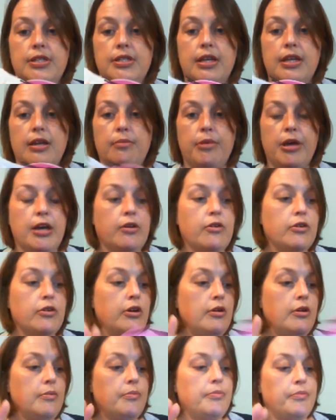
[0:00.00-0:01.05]
to send it back or
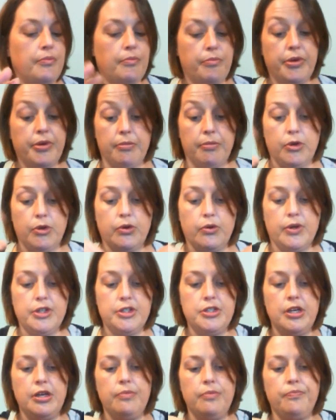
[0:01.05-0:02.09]
not, but I'm not
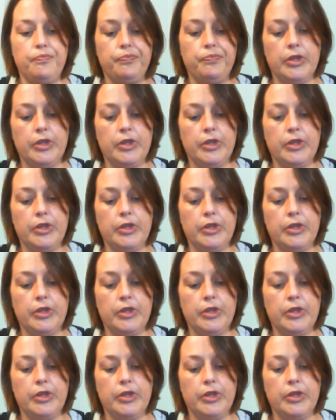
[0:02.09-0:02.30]
going to.